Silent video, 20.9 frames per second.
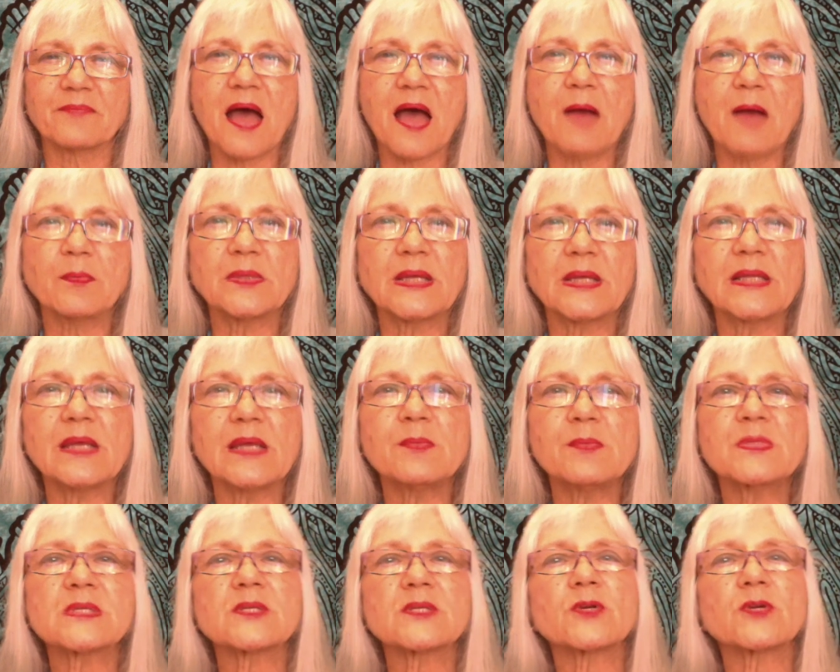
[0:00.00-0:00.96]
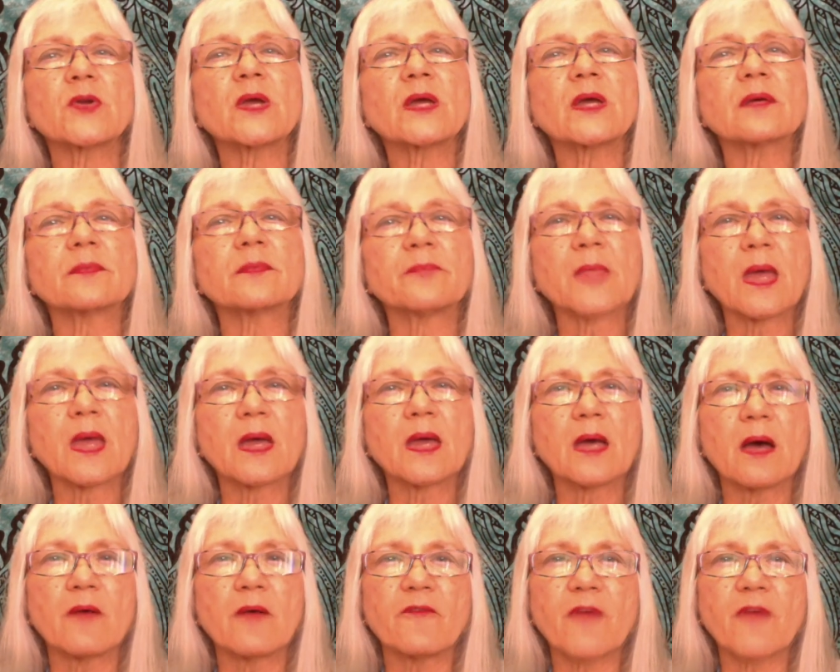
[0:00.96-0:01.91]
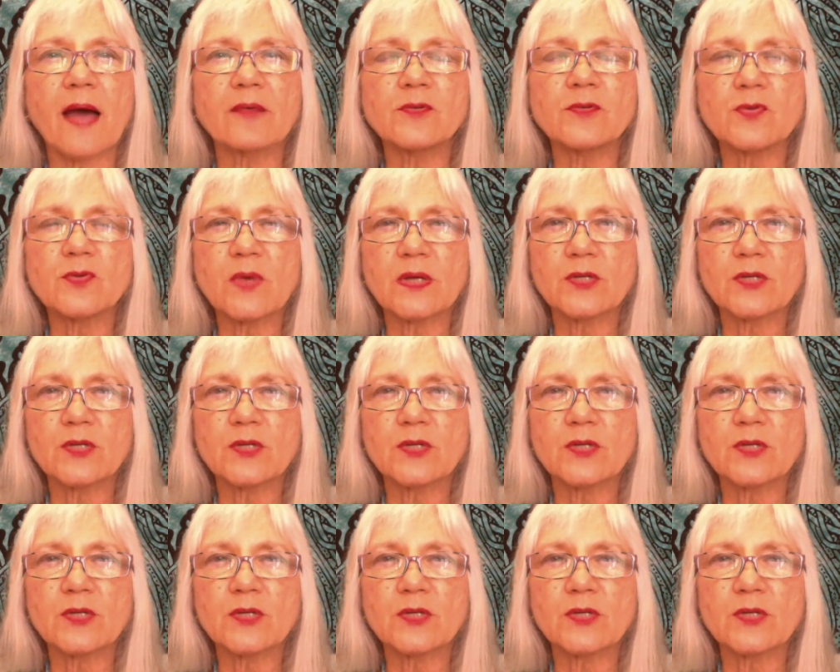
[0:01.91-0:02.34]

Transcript: I'm Lily Mazurek, founder